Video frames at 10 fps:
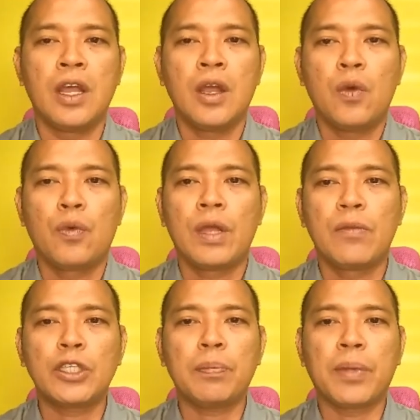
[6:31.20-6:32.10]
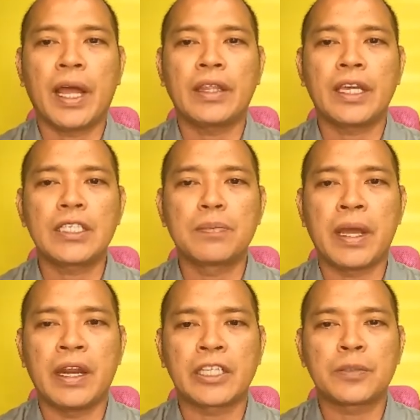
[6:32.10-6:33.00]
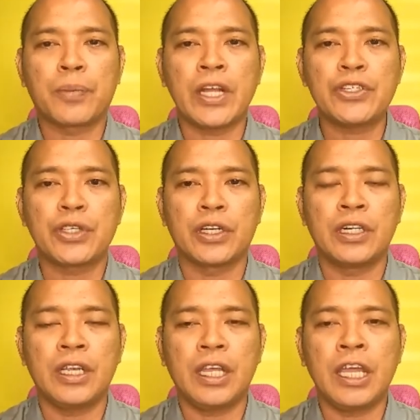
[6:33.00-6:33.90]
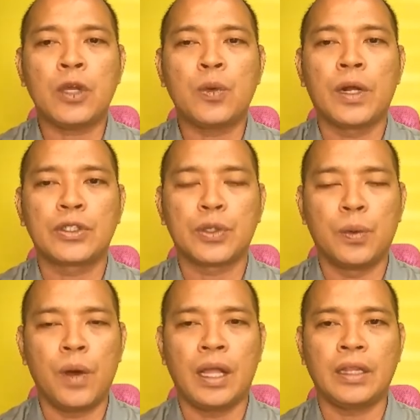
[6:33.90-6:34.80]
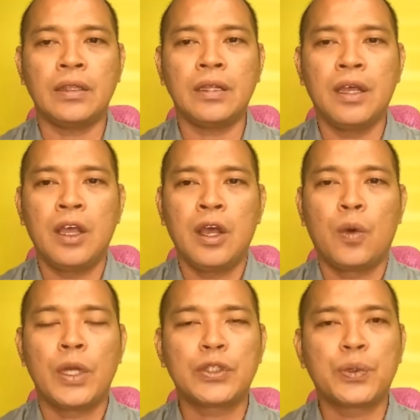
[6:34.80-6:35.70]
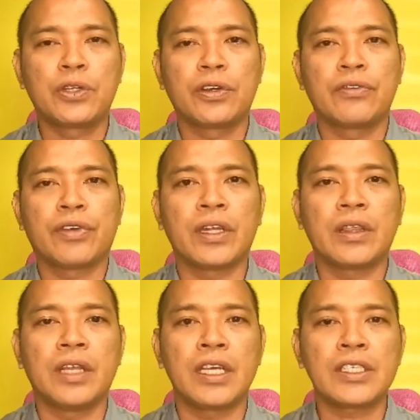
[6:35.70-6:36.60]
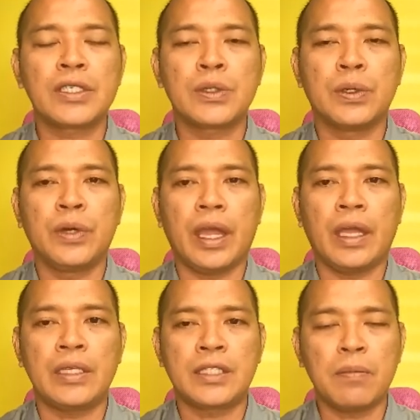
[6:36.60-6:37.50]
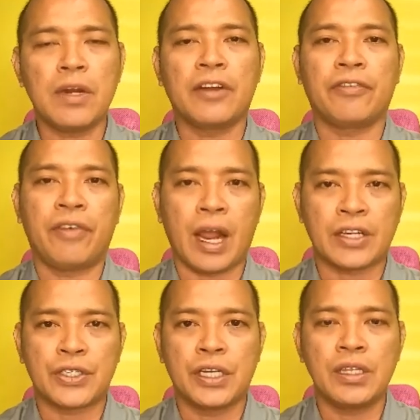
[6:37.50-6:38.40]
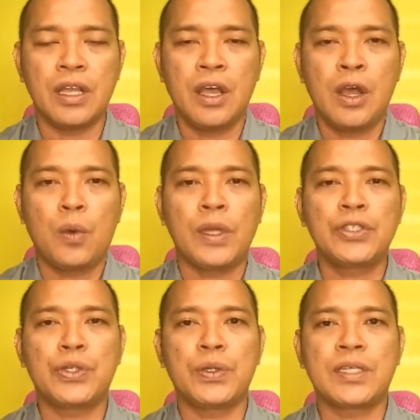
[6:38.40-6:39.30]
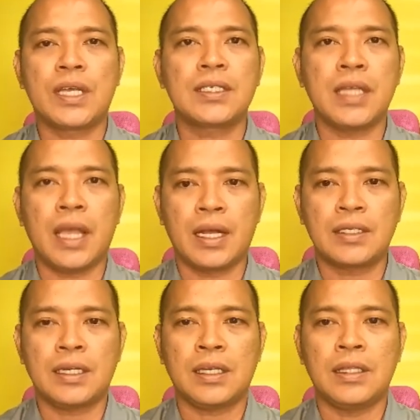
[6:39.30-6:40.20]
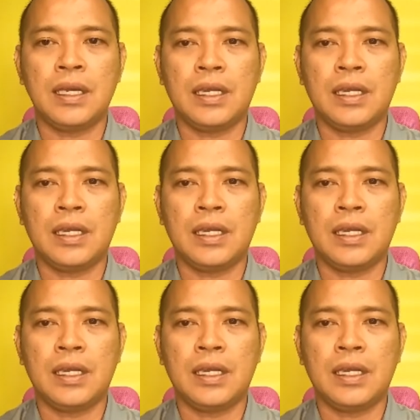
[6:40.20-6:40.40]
we multiply this by an expression equal to 1, which would convert this to a similar fraction, which uses the LCD.